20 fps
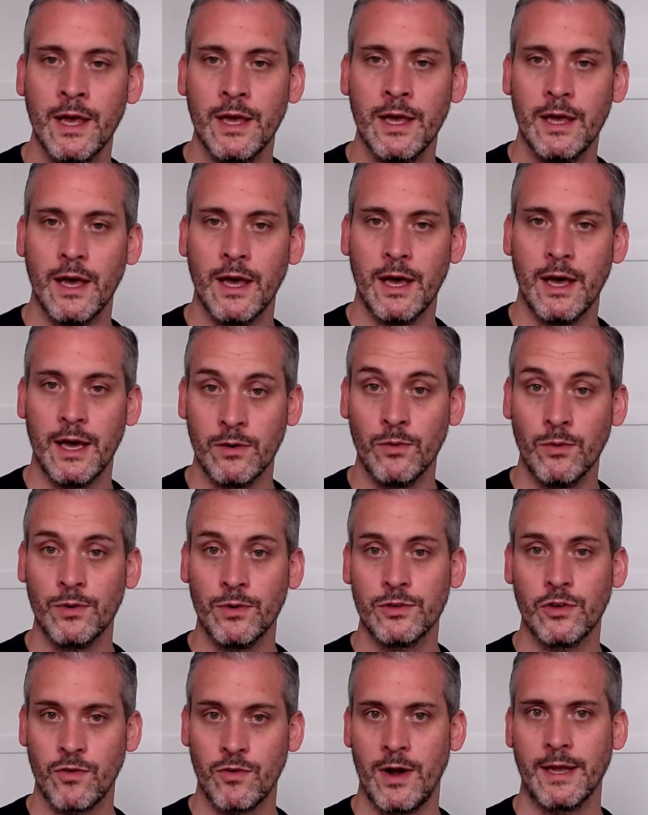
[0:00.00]
in order
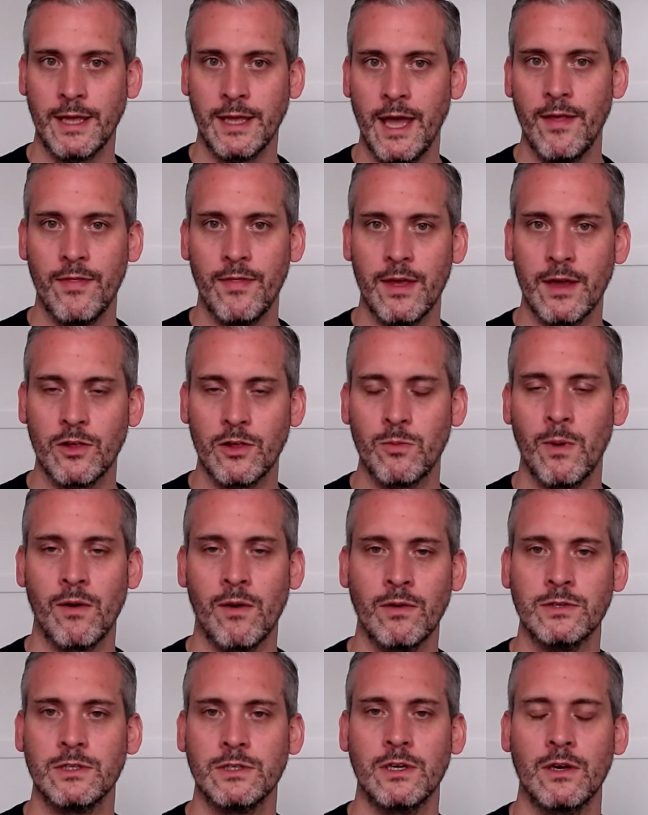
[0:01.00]
to try and get the
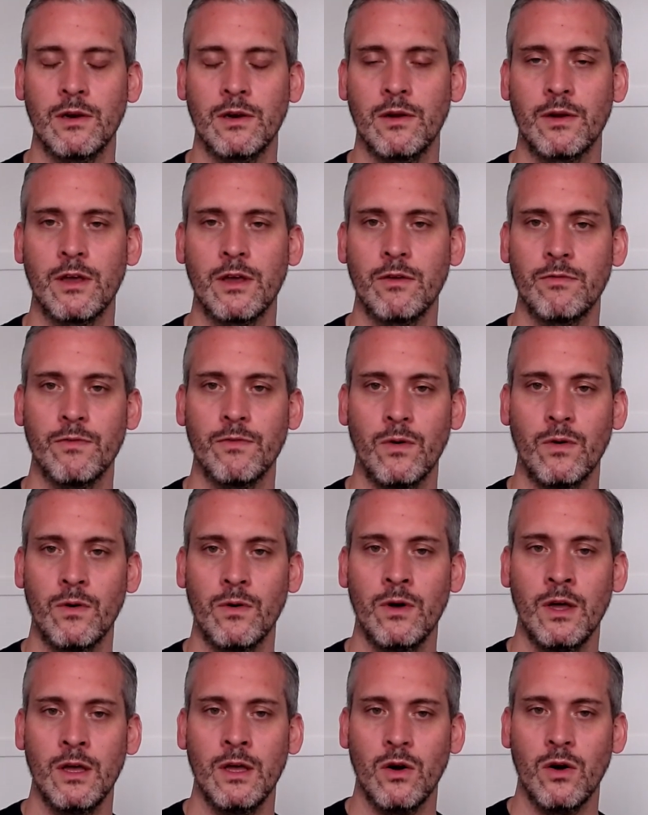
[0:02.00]
experience that you're looking
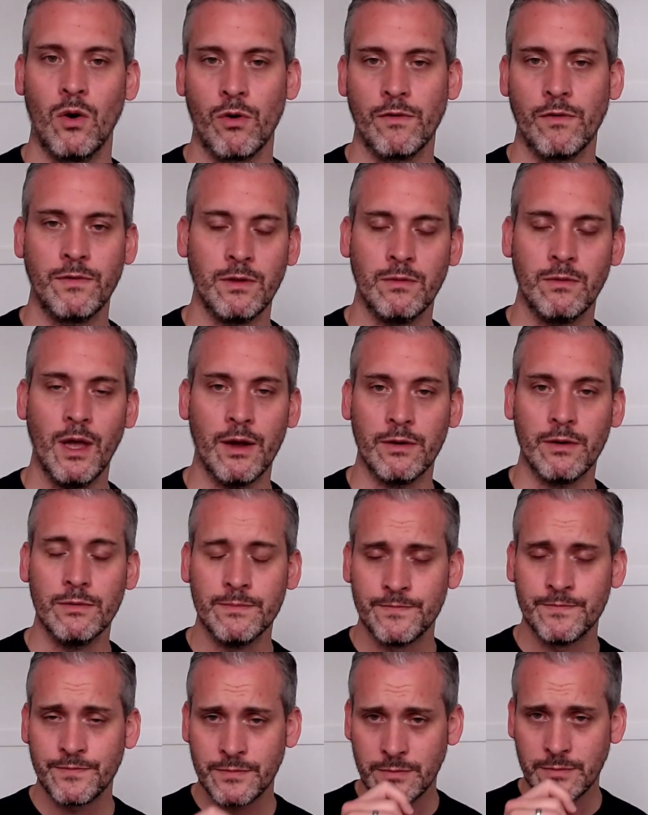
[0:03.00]
for, or if you
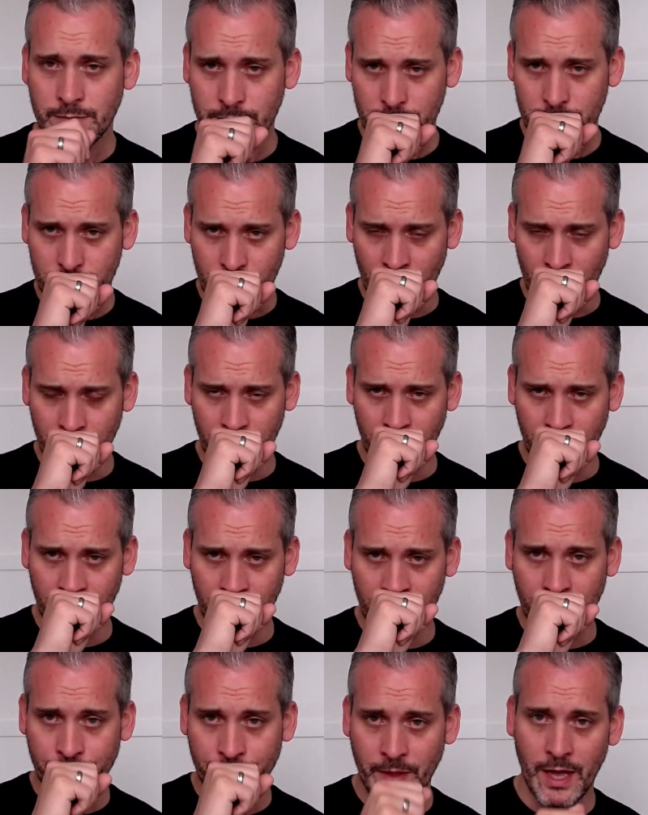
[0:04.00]
don't,
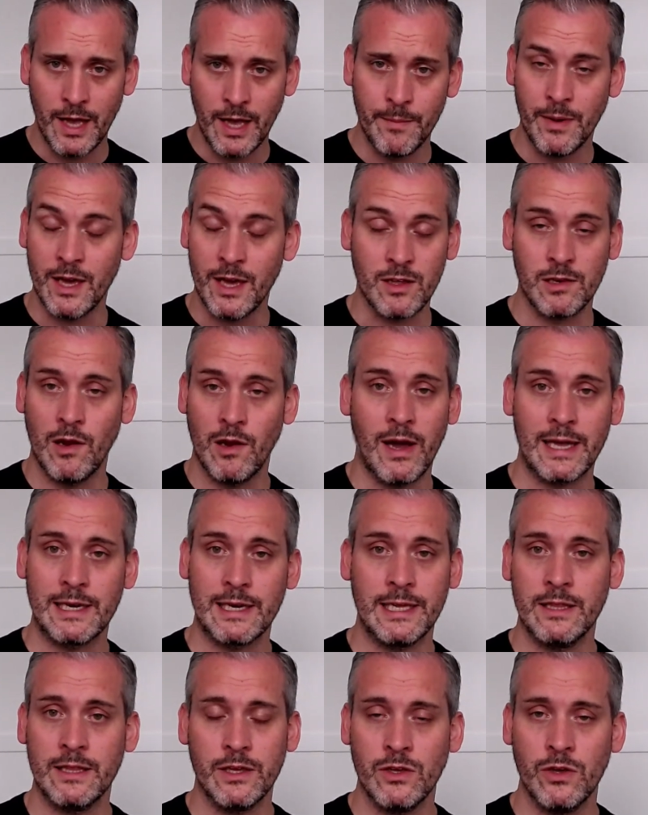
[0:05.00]
it's
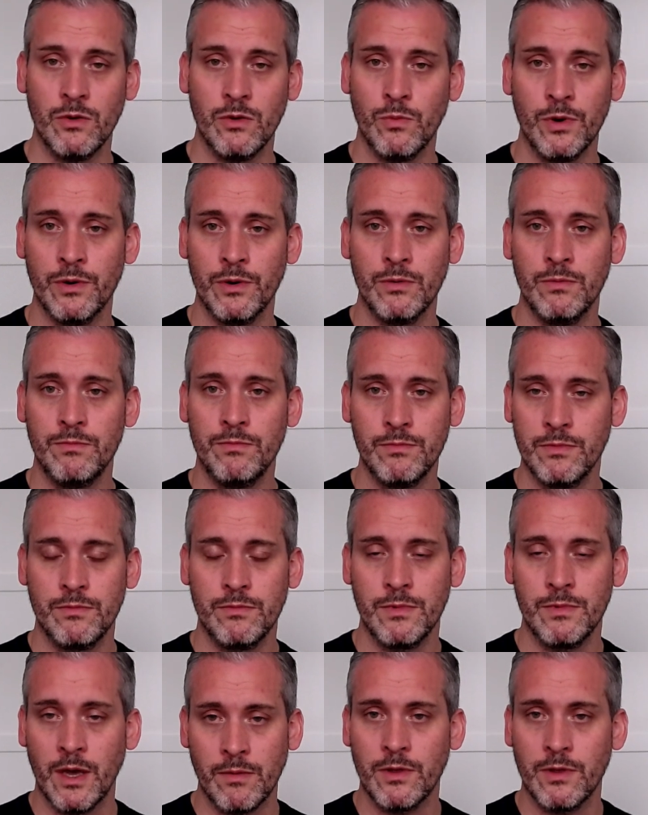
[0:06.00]
likely that you will,
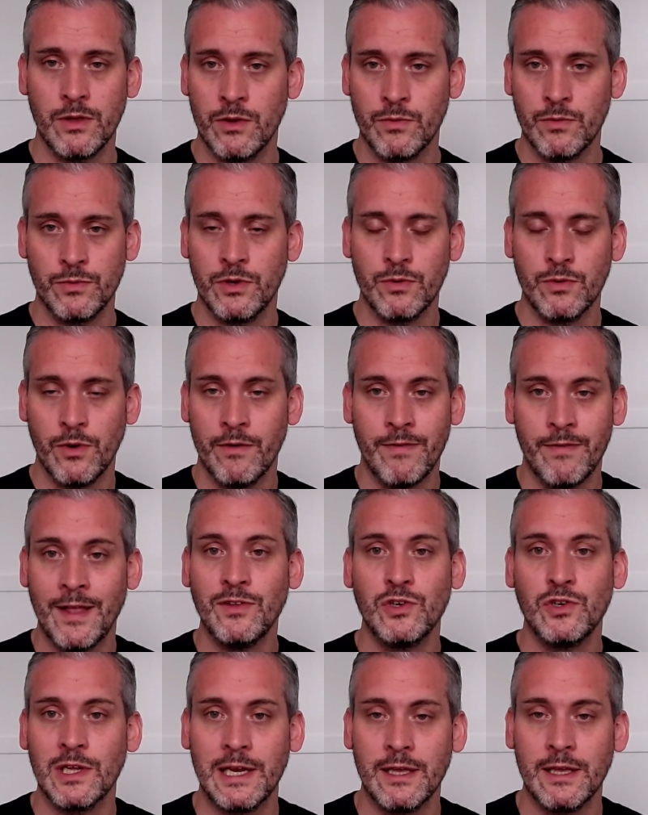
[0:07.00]
that you'll
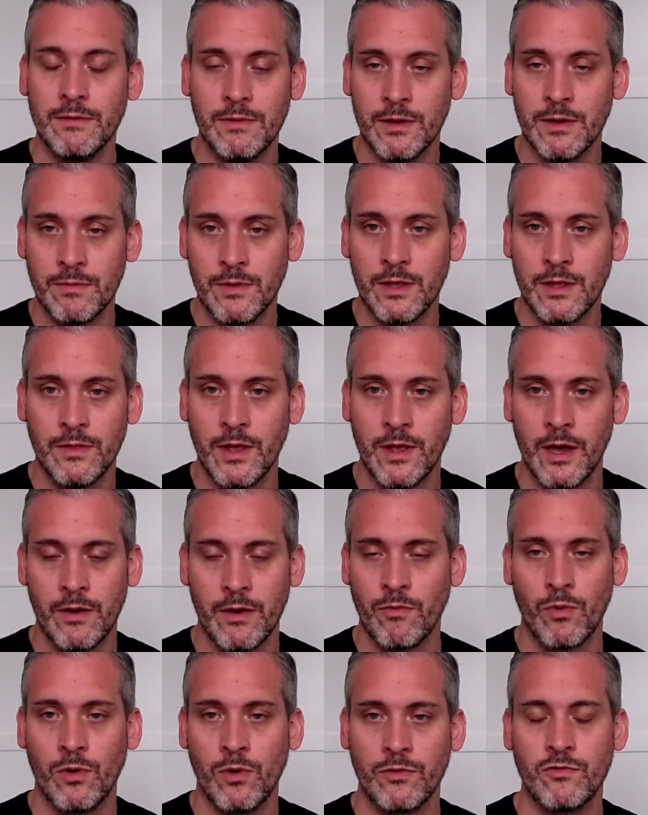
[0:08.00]
eventually the
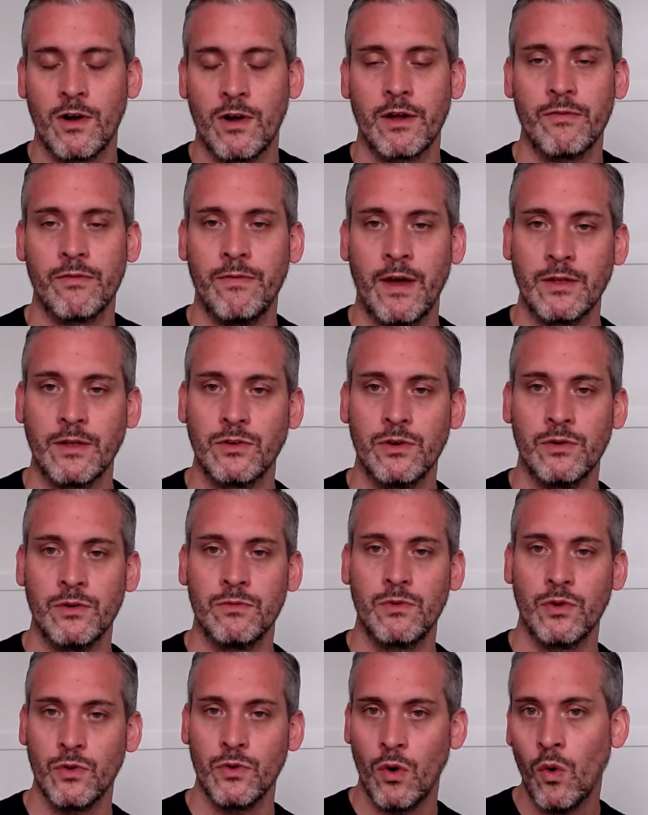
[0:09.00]
overall drug effect
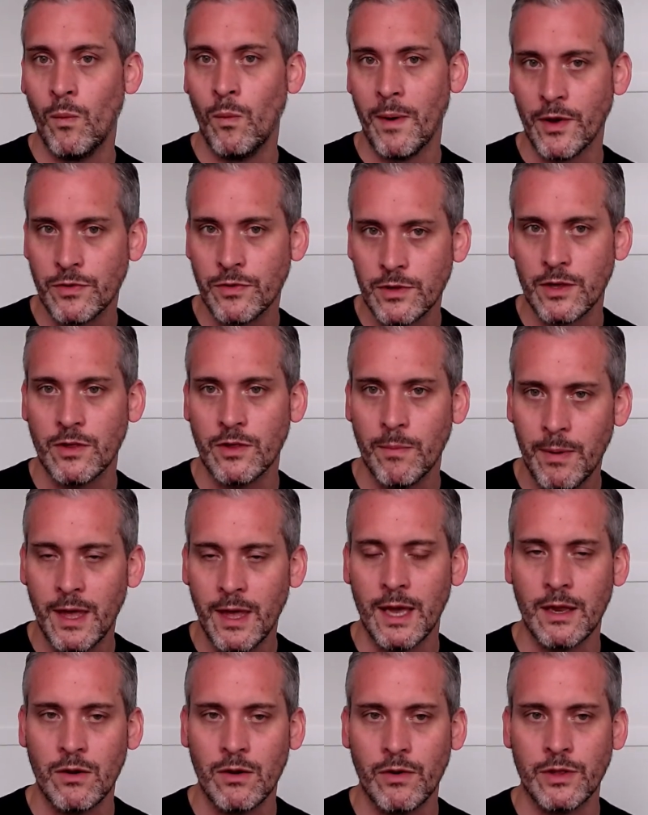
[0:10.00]
could almost
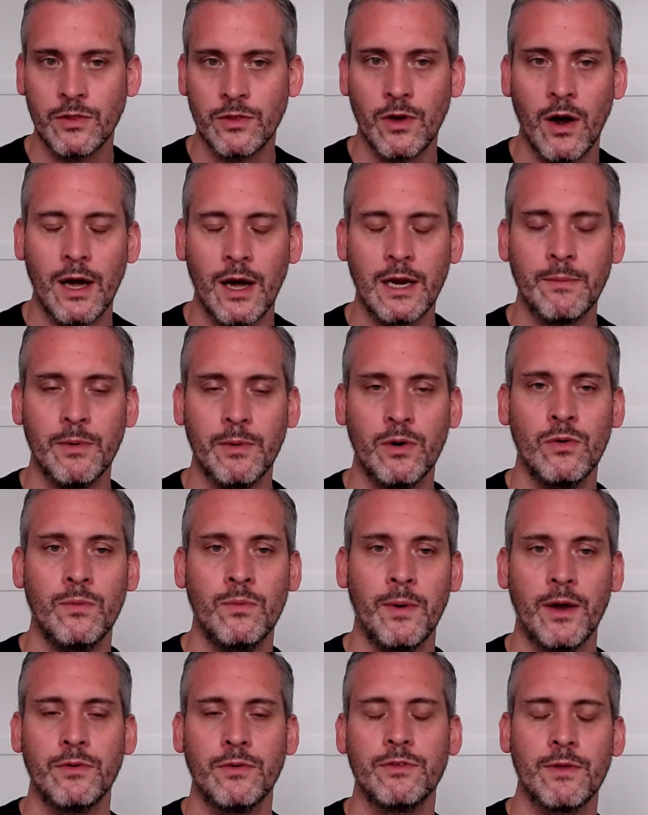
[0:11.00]
disappear, not entirely, but
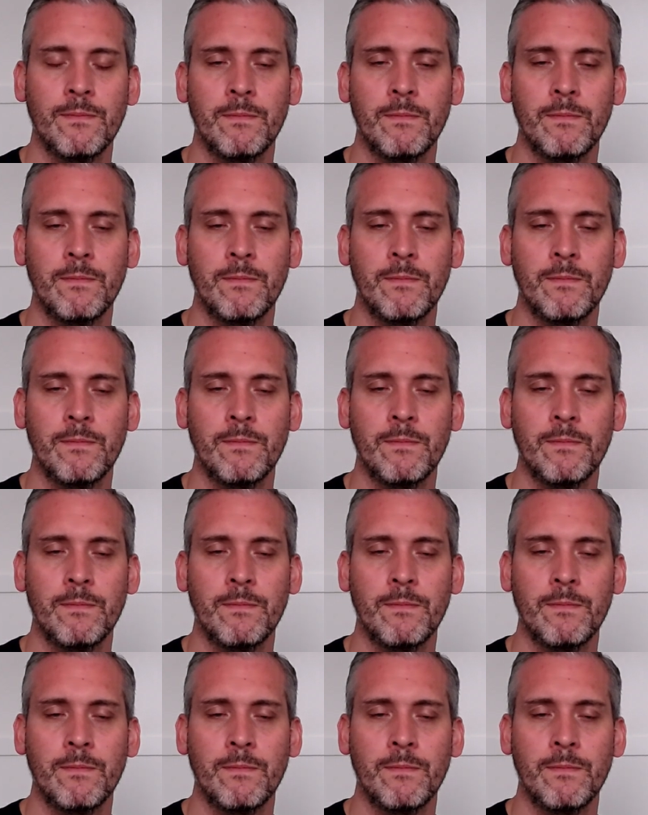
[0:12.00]
almost.